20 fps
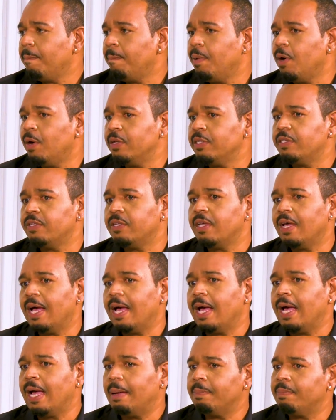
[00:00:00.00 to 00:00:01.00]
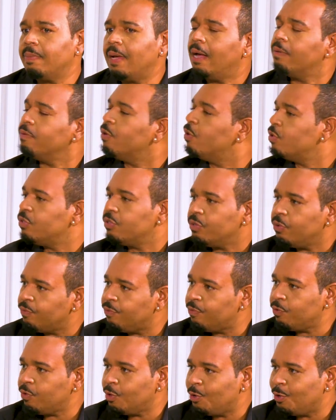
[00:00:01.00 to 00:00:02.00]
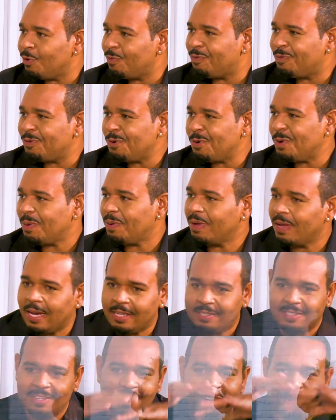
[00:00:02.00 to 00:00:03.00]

but have good food. It's